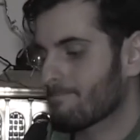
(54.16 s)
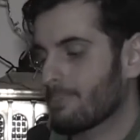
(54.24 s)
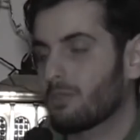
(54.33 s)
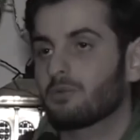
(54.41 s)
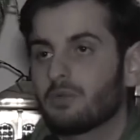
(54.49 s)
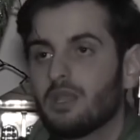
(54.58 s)

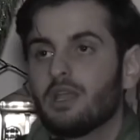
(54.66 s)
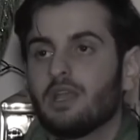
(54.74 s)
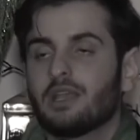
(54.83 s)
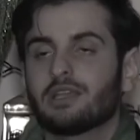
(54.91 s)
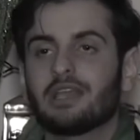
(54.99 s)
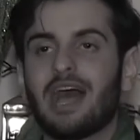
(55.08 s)
of
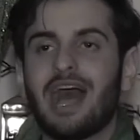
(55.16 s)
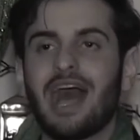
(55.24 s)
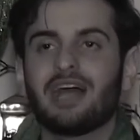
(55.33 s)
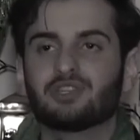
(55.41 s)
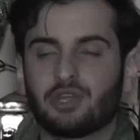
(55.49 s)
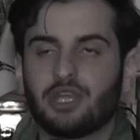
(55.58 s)
going
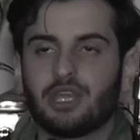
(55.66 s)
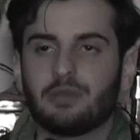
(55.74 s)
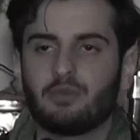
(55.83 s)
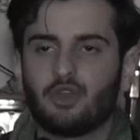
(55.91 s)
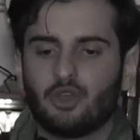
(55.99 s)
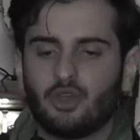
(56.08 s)
and
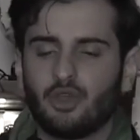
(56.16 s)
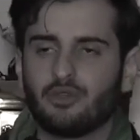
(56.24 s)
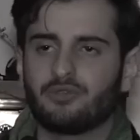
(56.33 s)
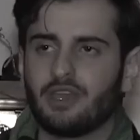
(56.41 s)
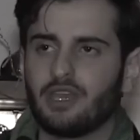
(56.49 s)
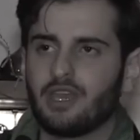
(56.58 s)

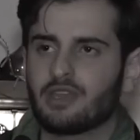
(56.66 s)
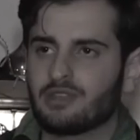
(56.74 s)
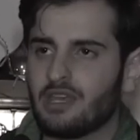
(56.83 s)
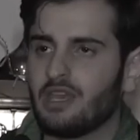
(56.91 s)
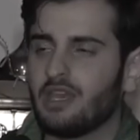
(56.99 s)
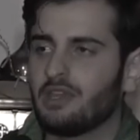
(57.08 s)

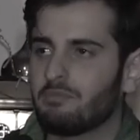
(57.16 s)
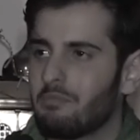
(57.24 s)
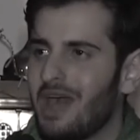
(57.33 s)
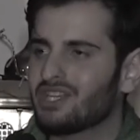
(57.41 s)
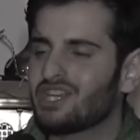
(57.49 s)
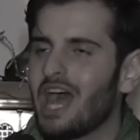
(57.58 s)
removing the.
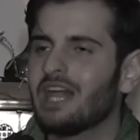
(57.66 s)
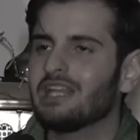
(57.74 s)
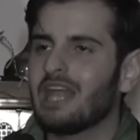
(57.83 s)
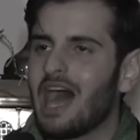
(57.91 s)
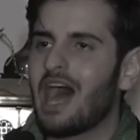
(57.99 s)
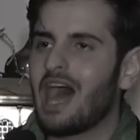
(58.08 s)

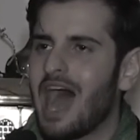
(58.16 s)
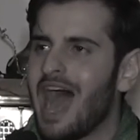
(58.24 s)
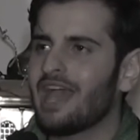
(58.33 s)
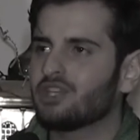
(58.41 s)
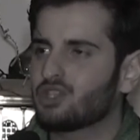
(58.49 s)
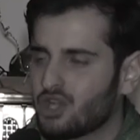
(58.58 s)
Mashallah,
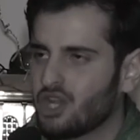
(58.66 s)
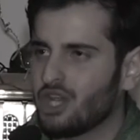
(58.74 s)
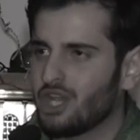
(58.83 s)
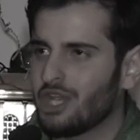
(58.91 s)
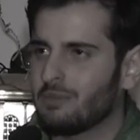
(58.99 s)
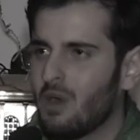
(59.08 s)
I
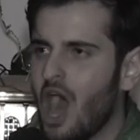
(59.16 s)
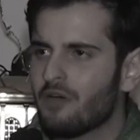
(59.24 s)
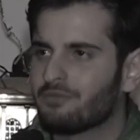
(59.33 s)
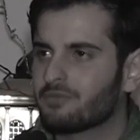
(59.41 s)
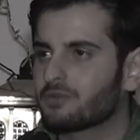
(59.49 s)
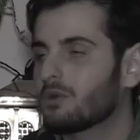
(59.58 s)
dream
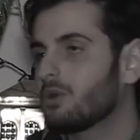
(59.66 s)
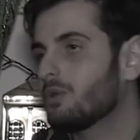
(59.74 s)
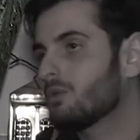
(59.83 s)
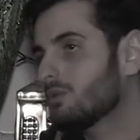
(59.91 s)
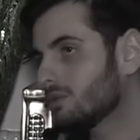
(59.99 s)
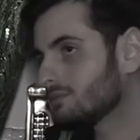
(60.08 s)
of.
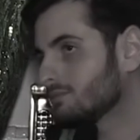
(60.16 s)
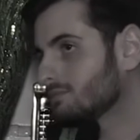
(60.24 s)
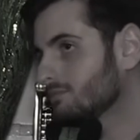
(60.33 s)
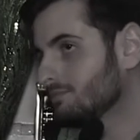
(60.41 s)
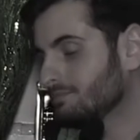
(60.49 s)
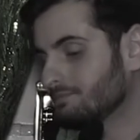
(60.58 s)

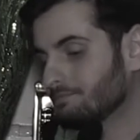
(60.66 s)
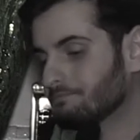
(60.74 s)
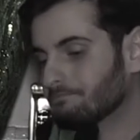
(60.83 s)
uh,